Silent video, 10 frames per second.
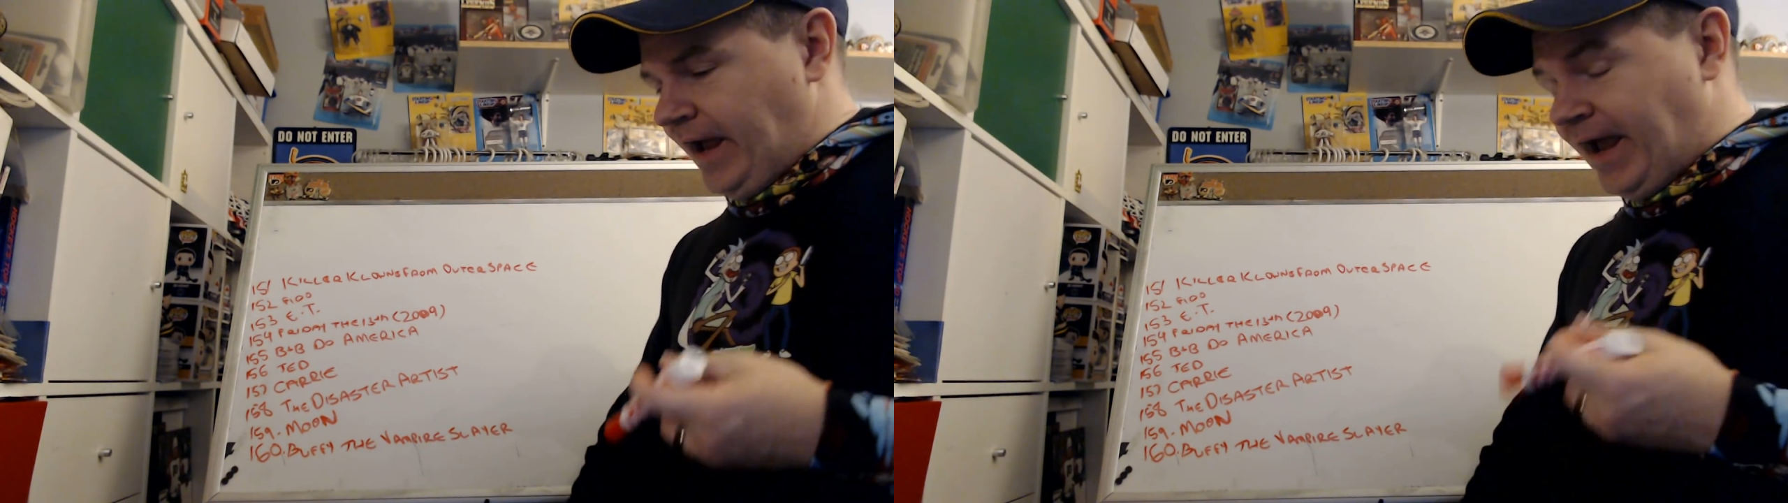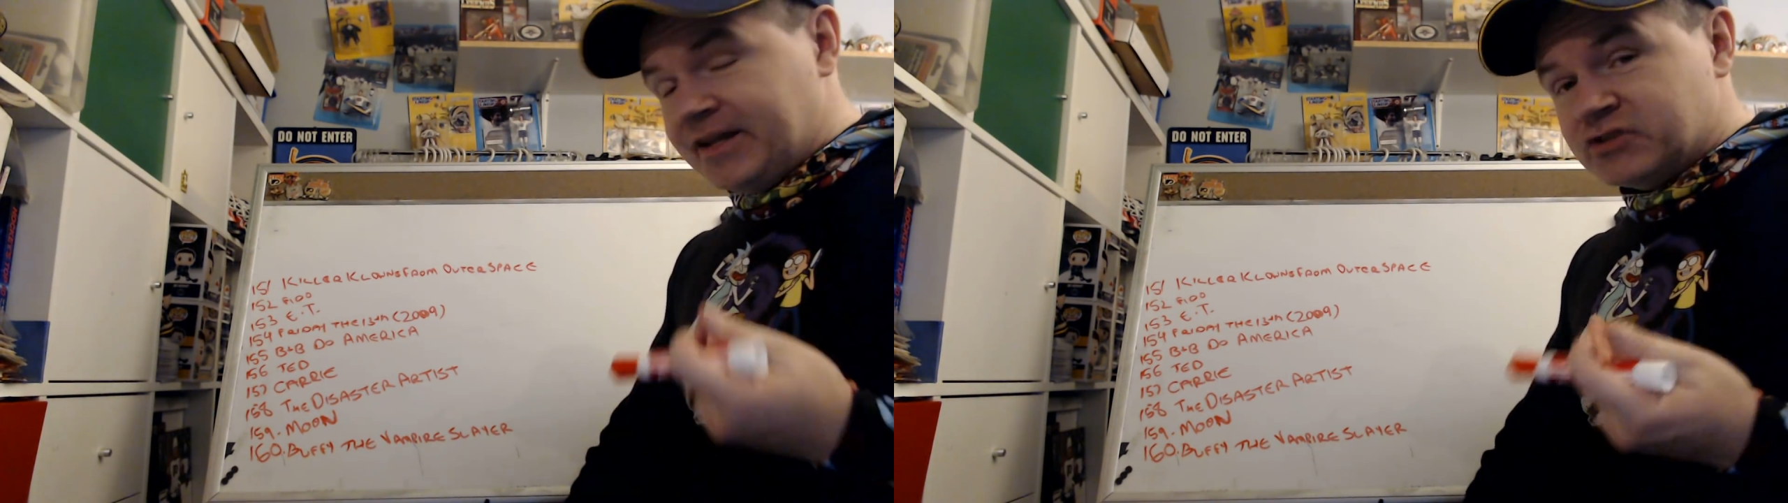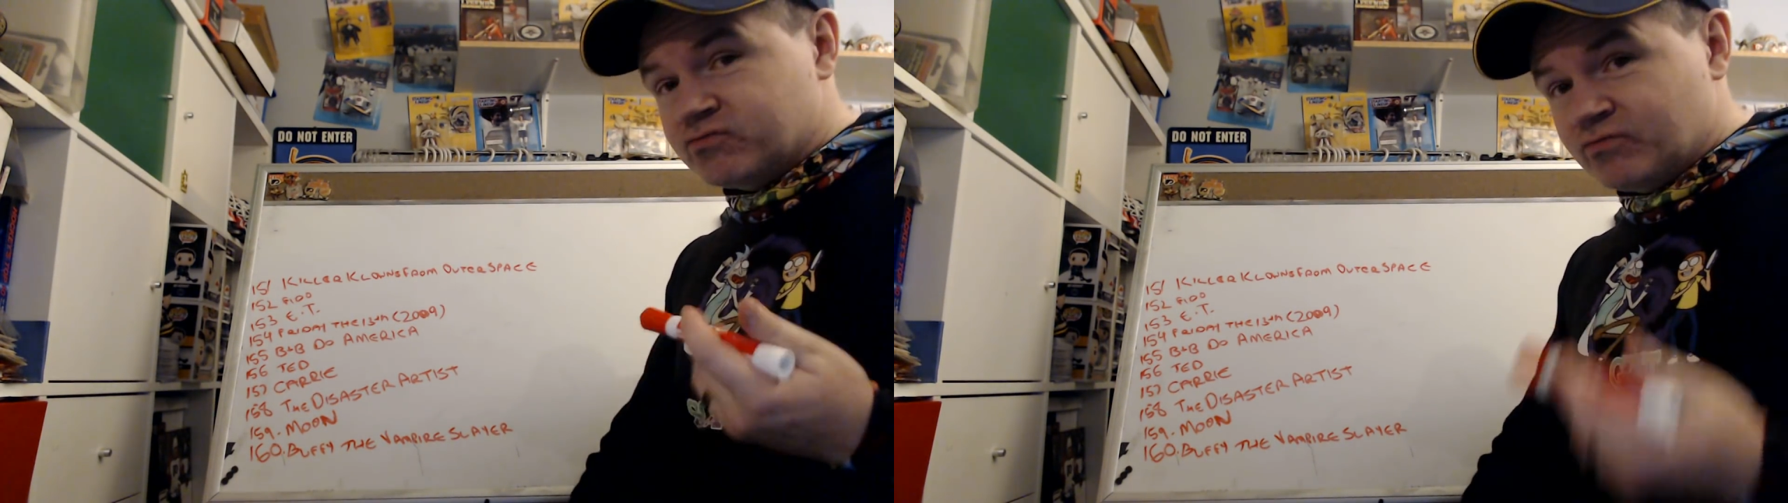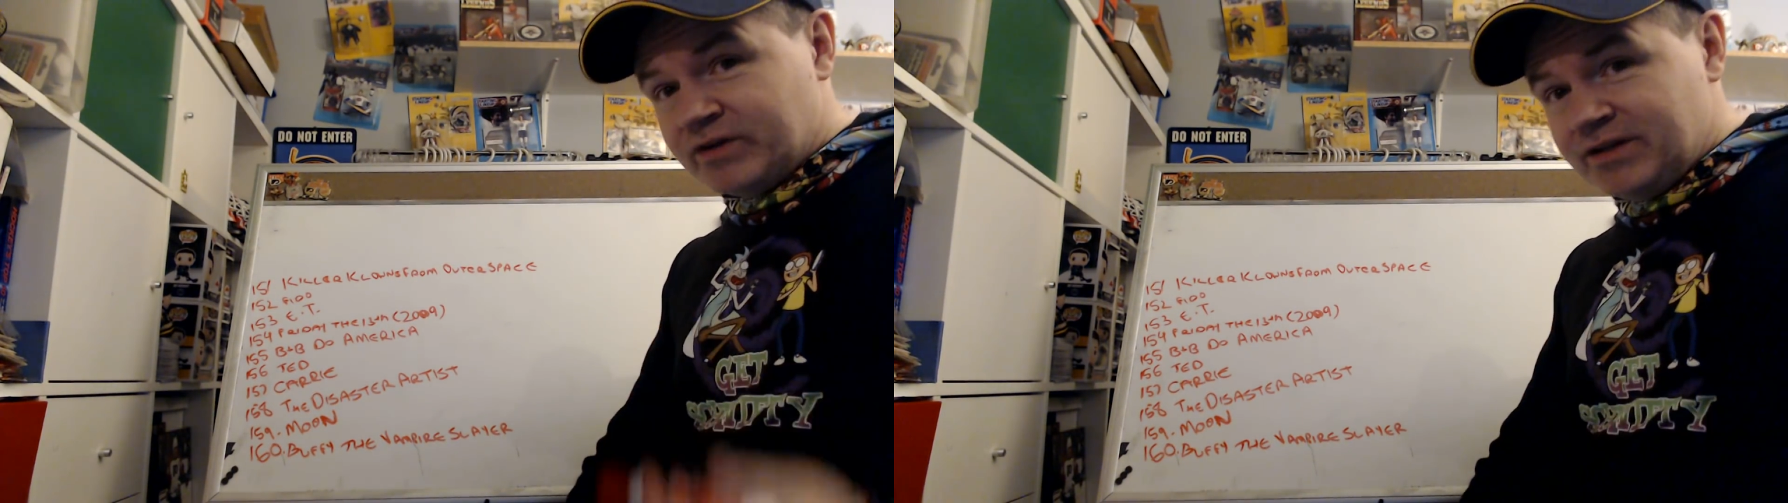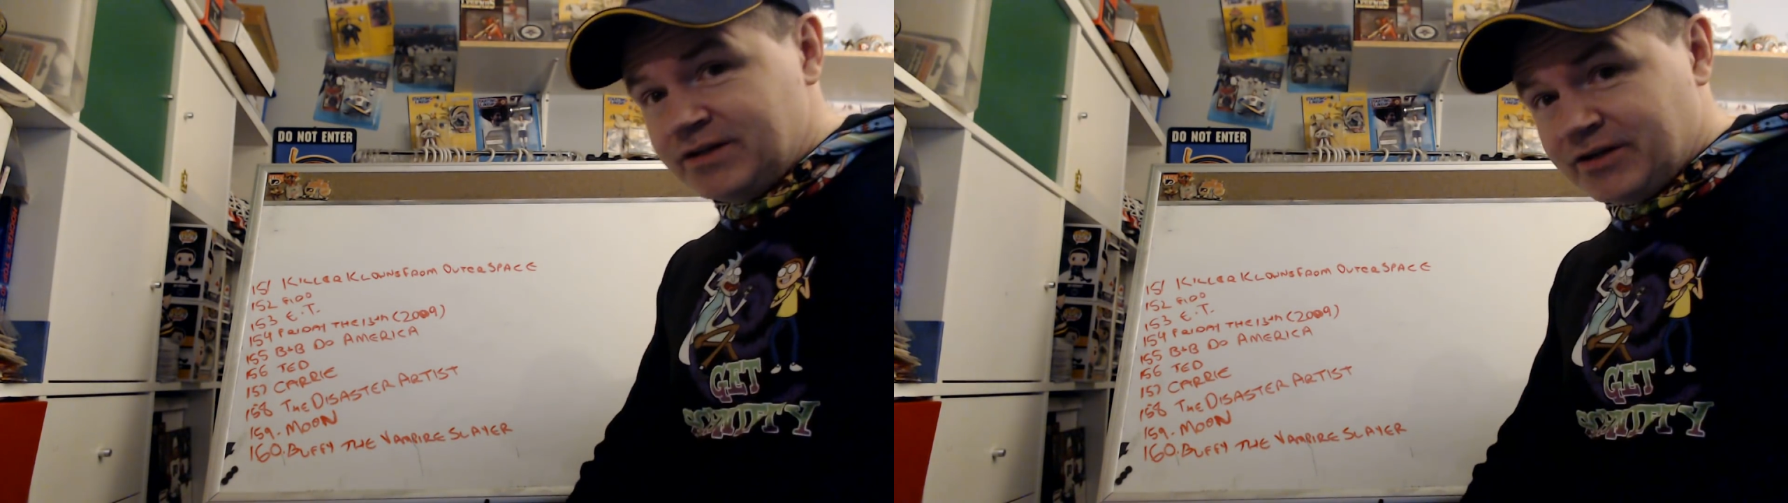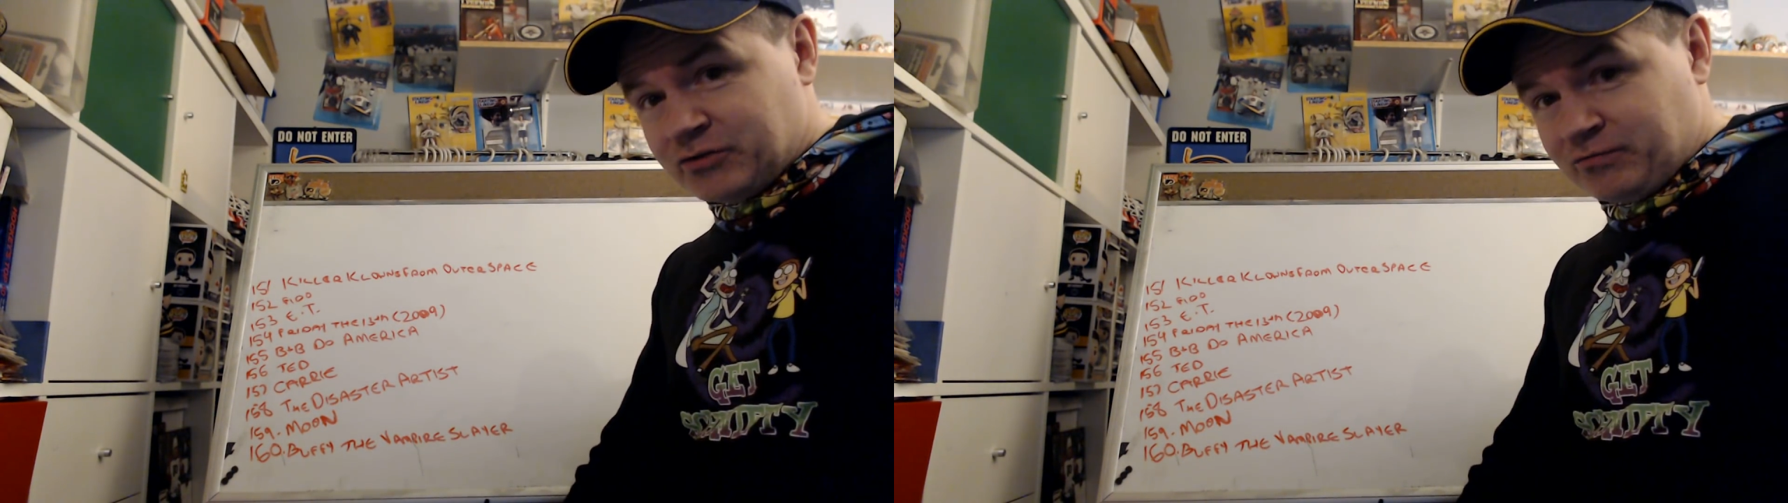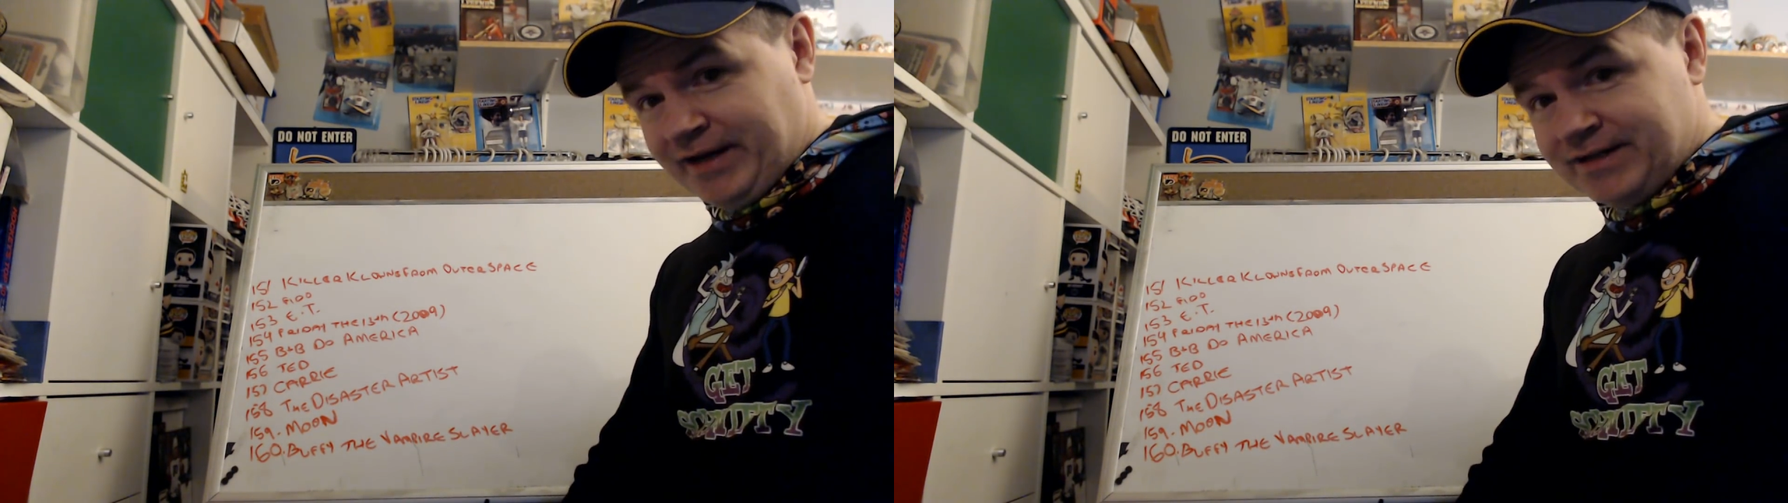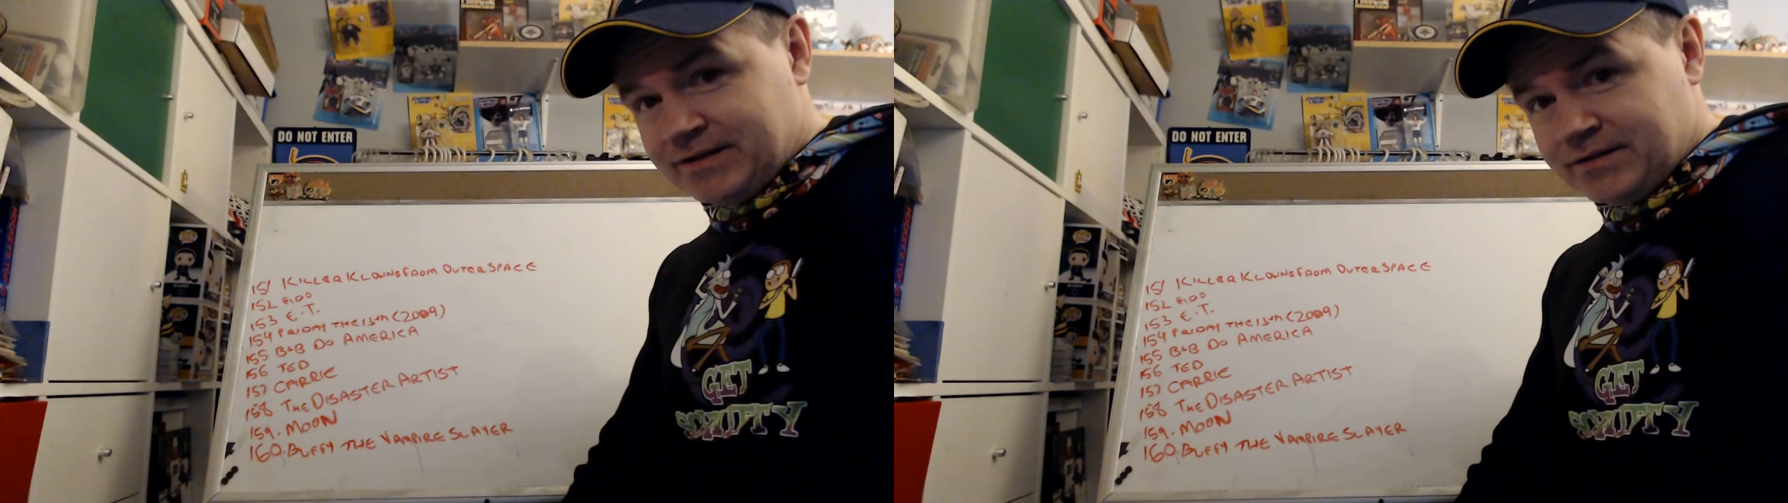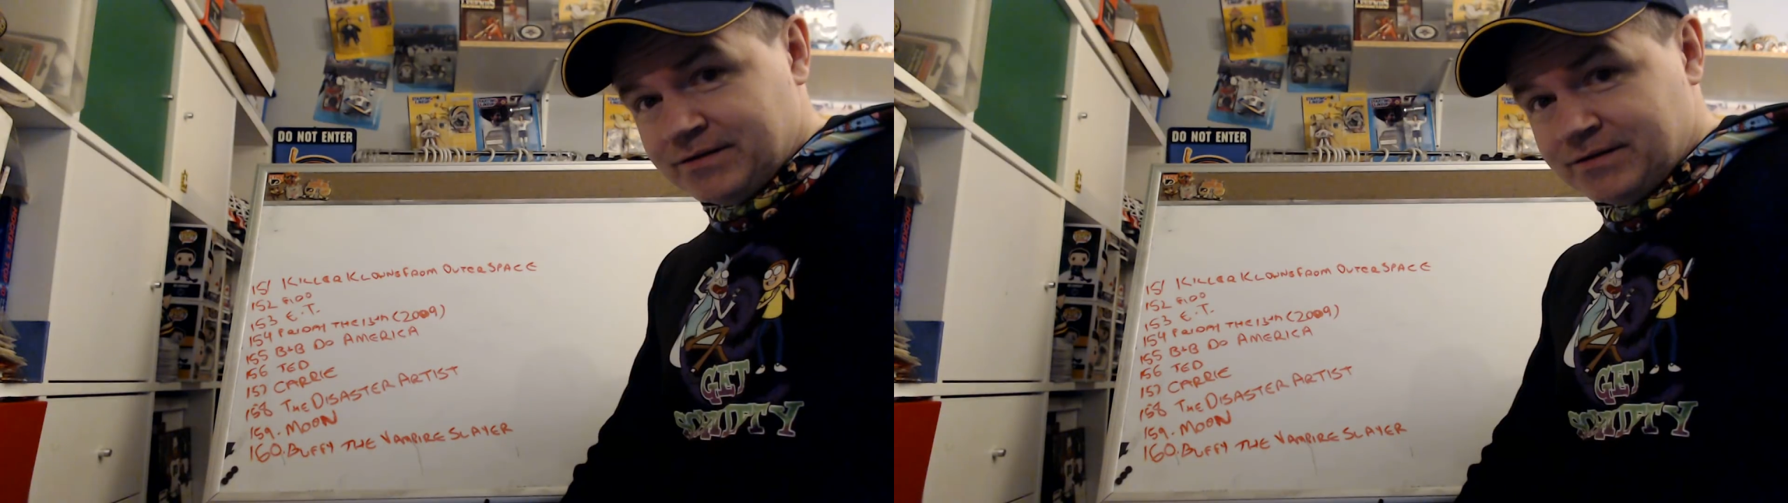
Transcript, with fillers: And it's really underrated.